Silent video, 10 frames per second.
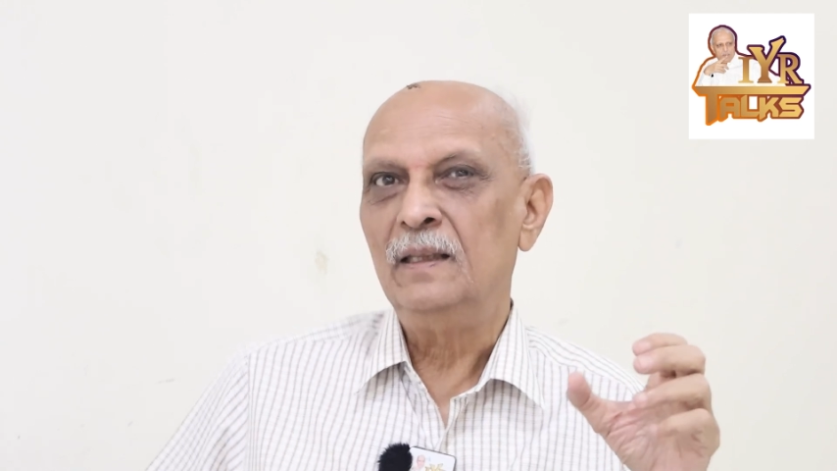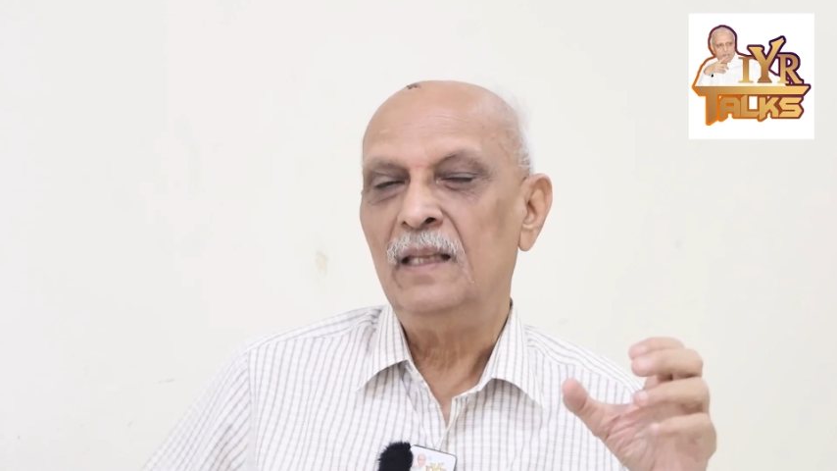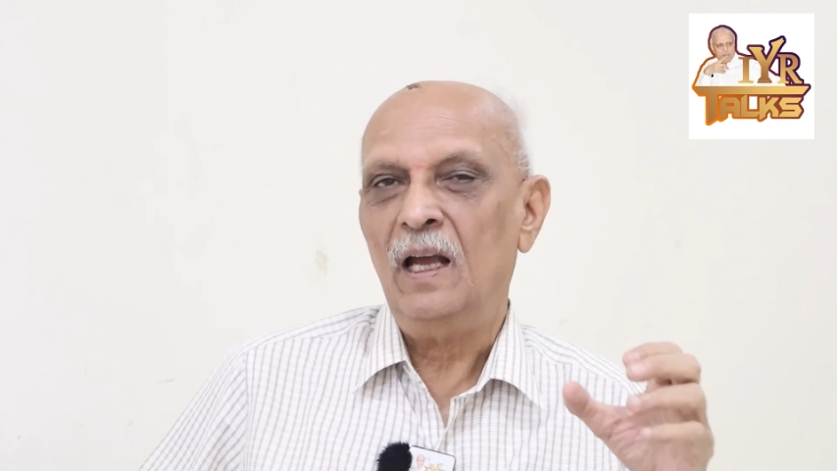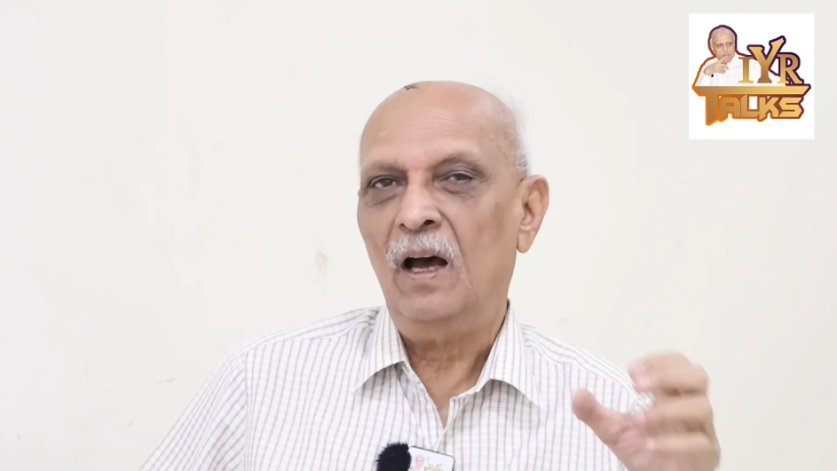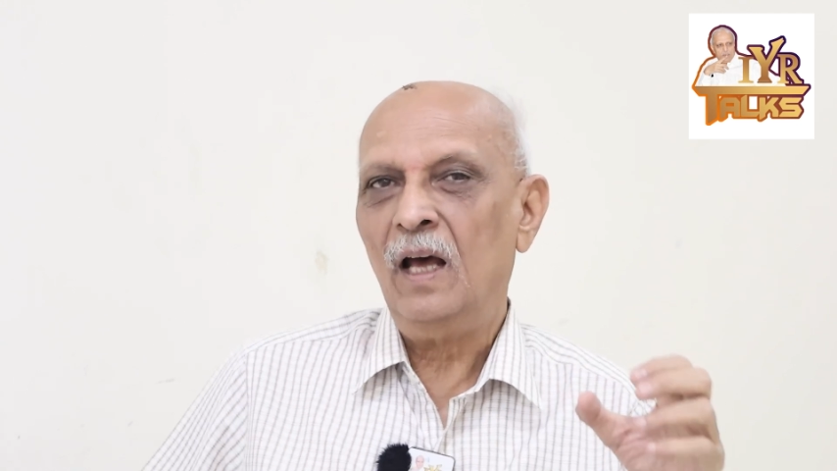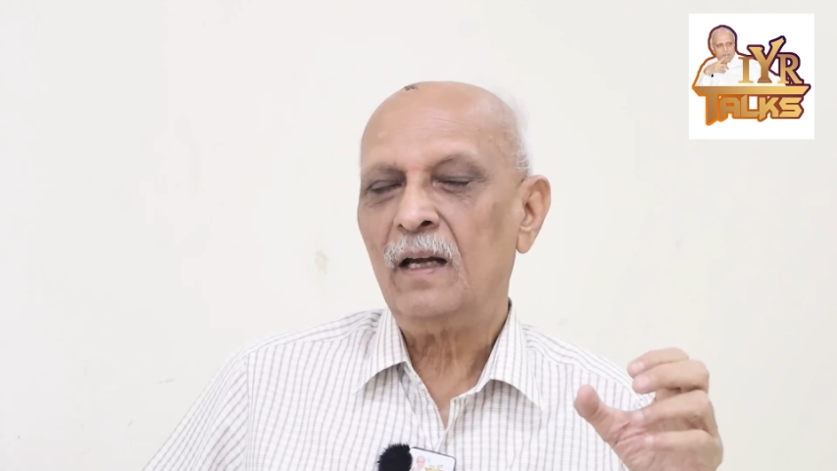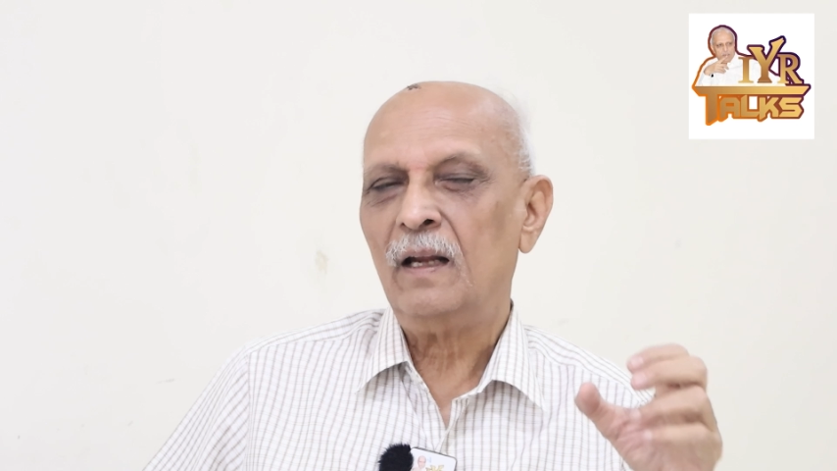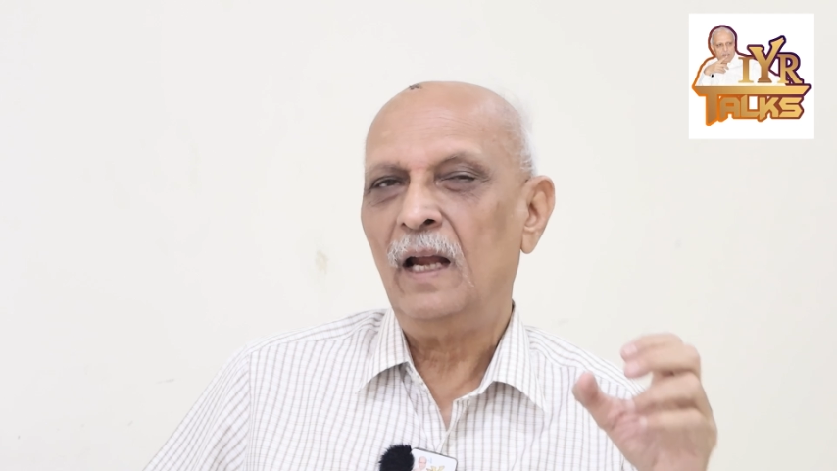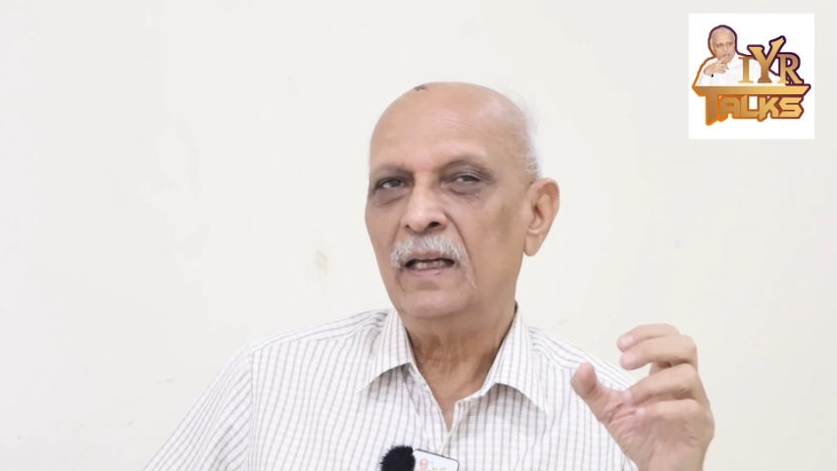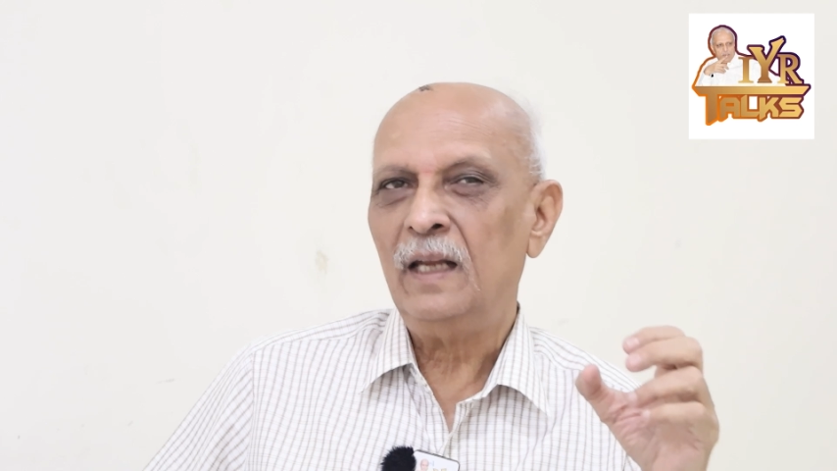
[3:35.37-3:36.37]
they
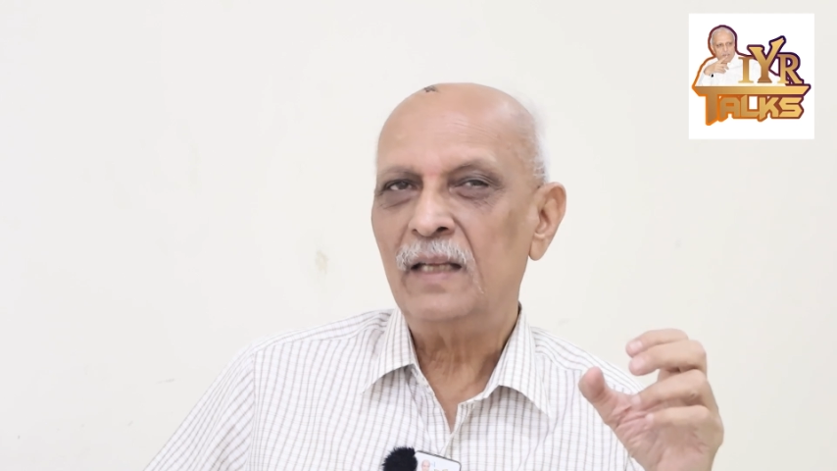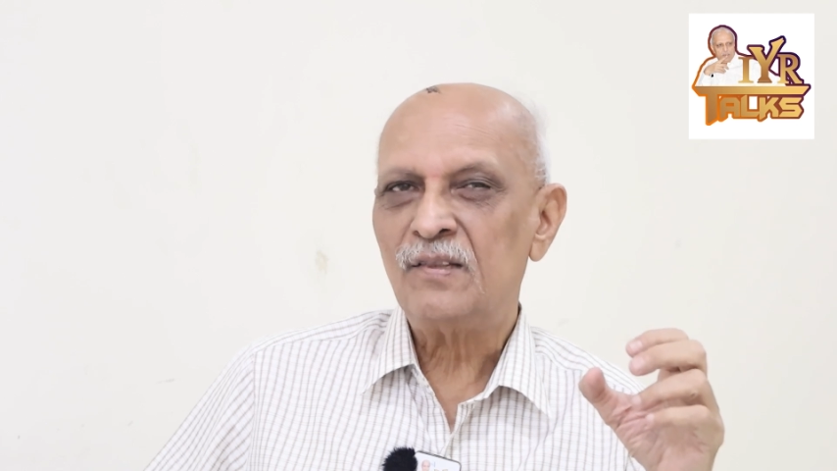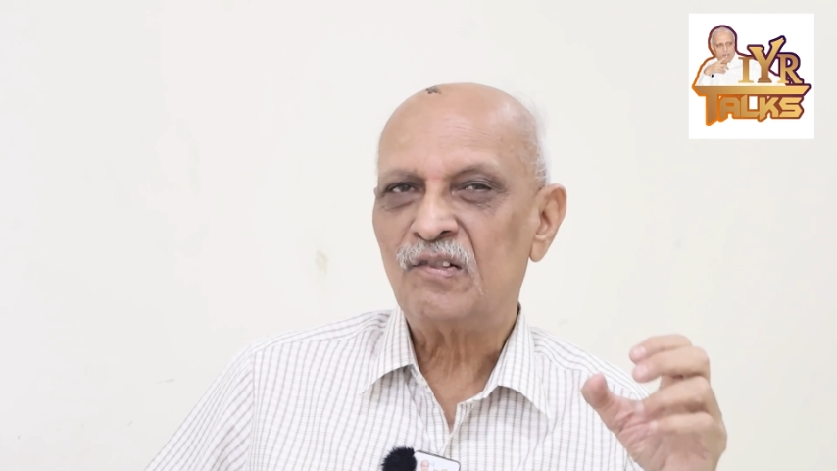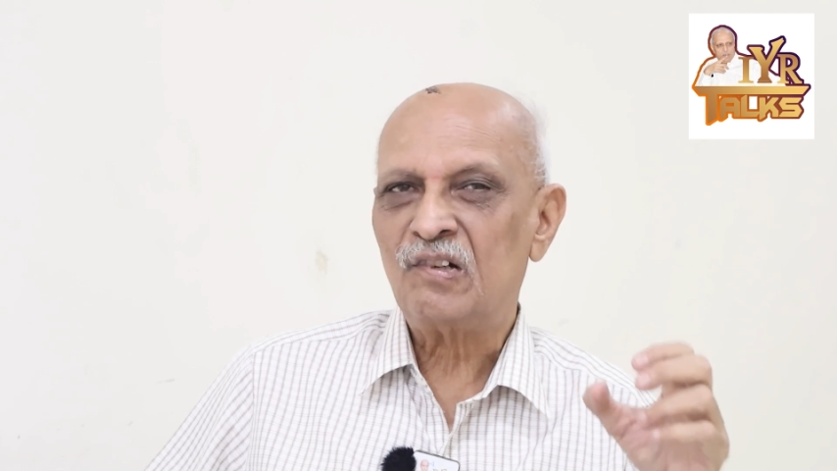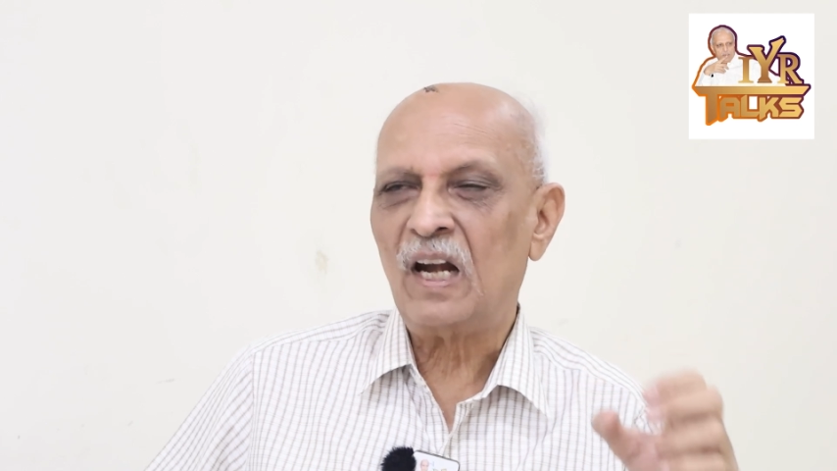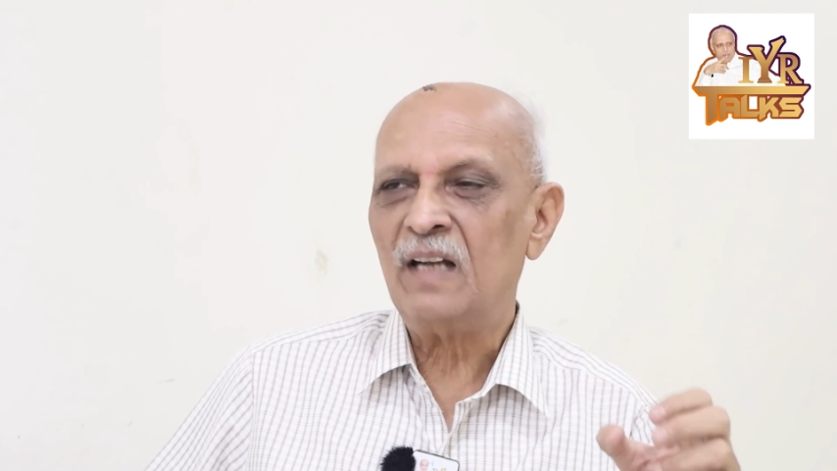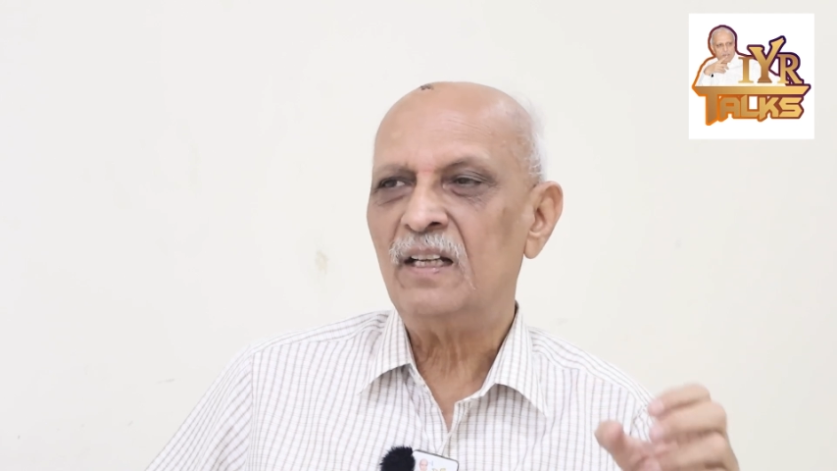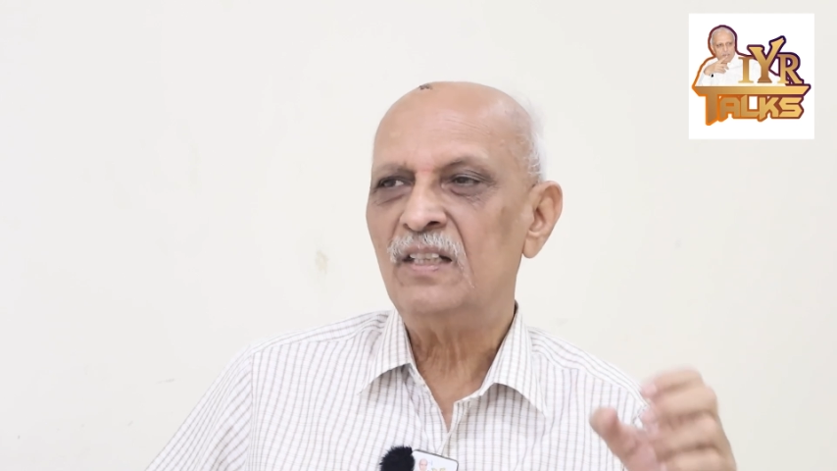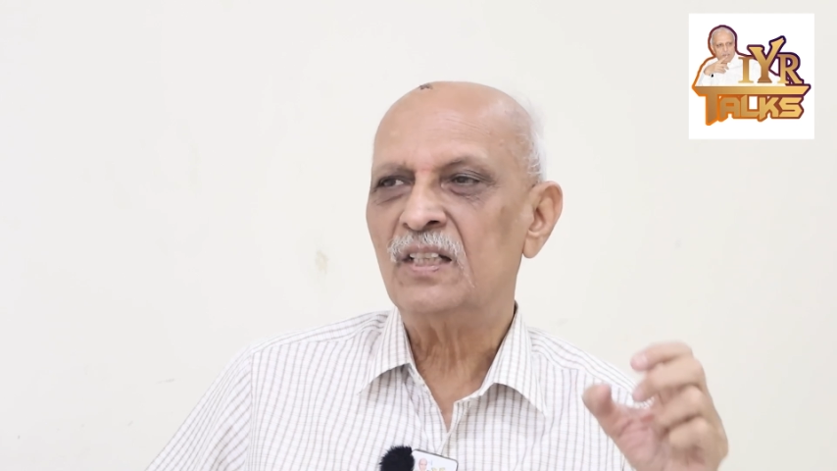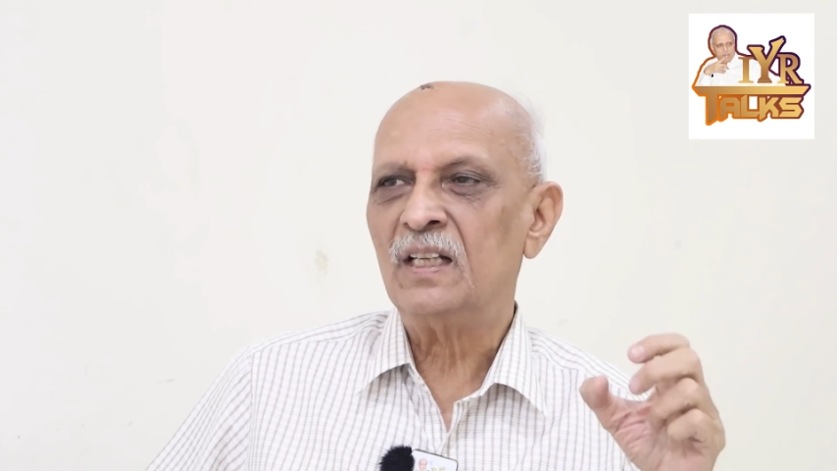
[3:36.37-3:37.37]
are at a
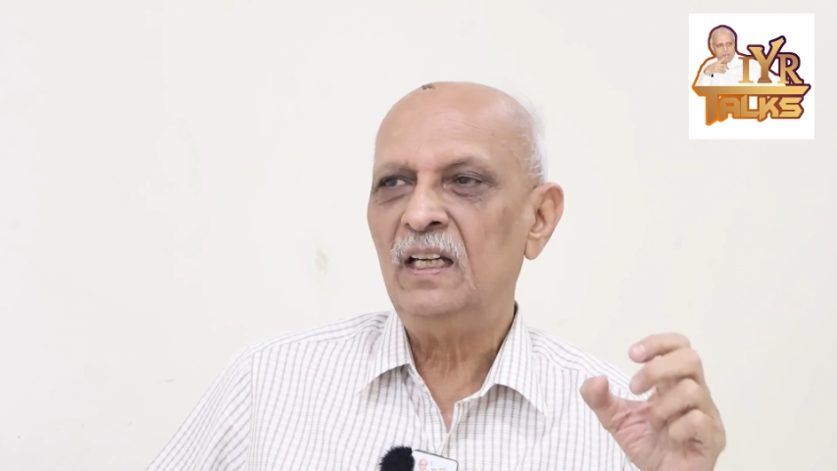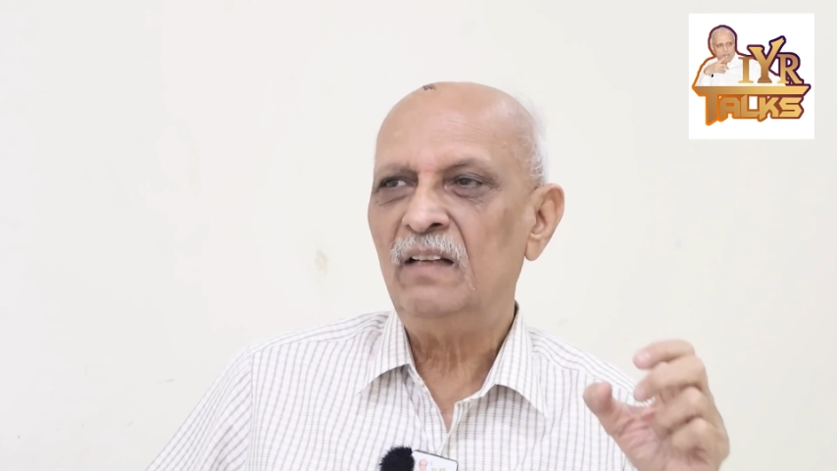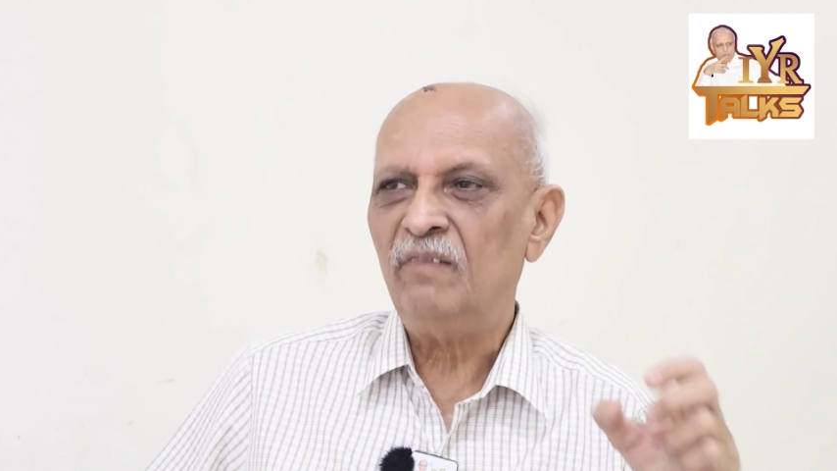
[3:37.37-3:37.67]
strategically